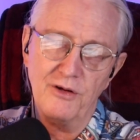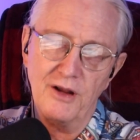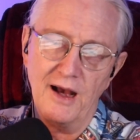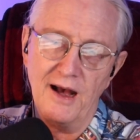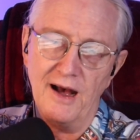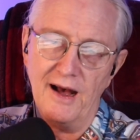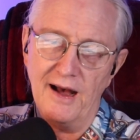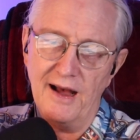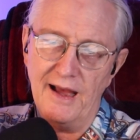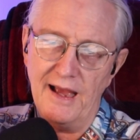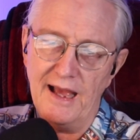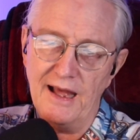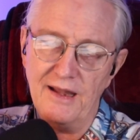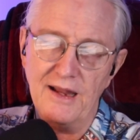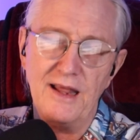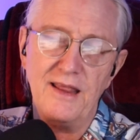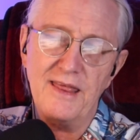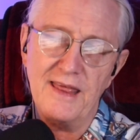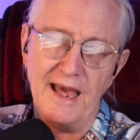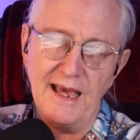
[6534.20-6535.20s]
and
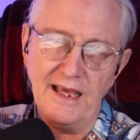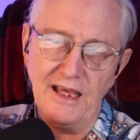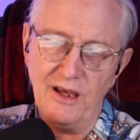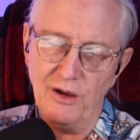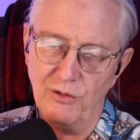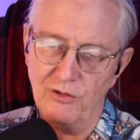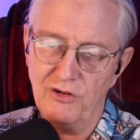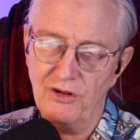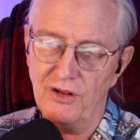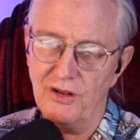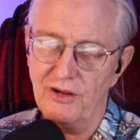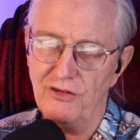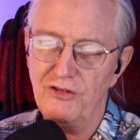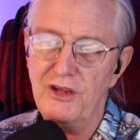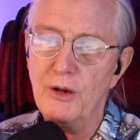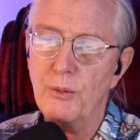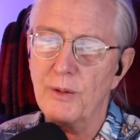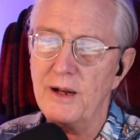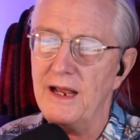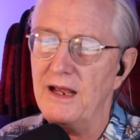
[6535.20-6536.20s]
a thank you to the
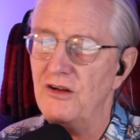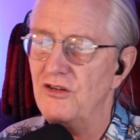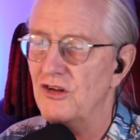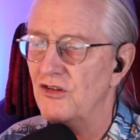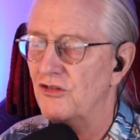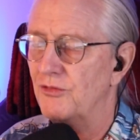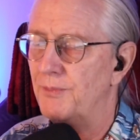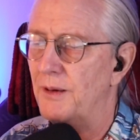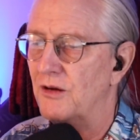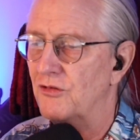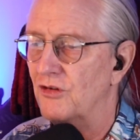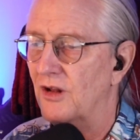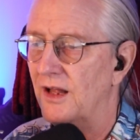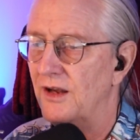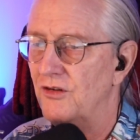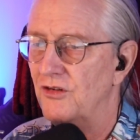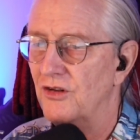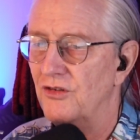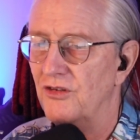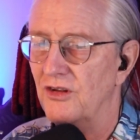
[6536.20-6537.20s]
secret agents, special
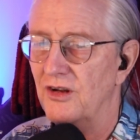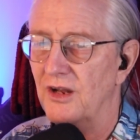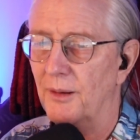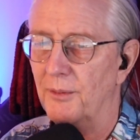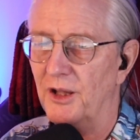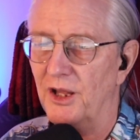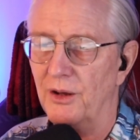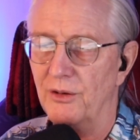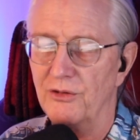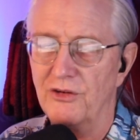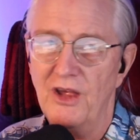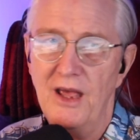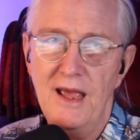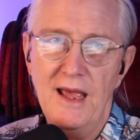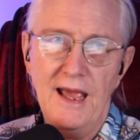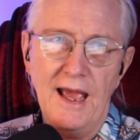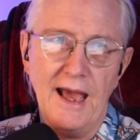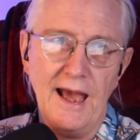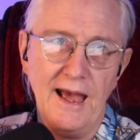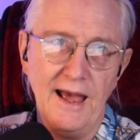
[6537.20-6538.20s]
agents, and double O's.
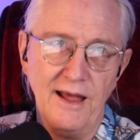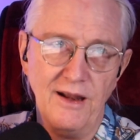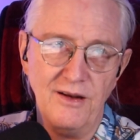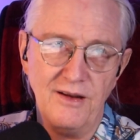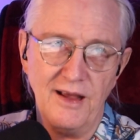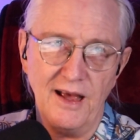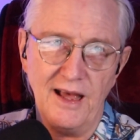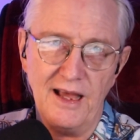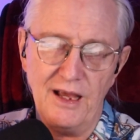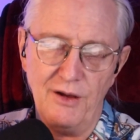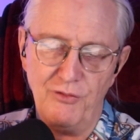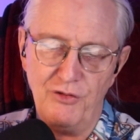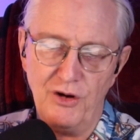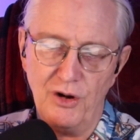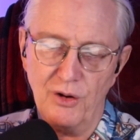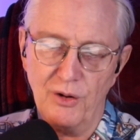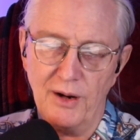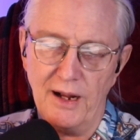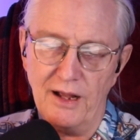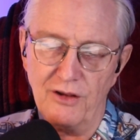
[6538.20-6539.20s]
And if
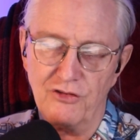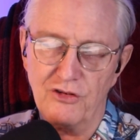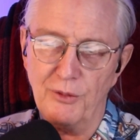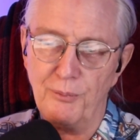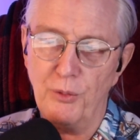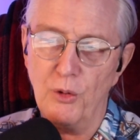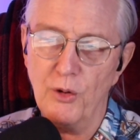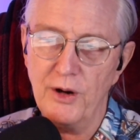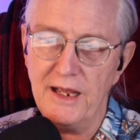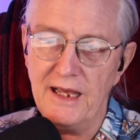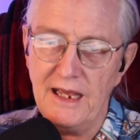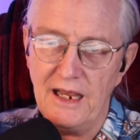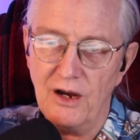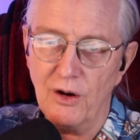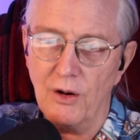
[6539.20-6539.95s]
you're supporting here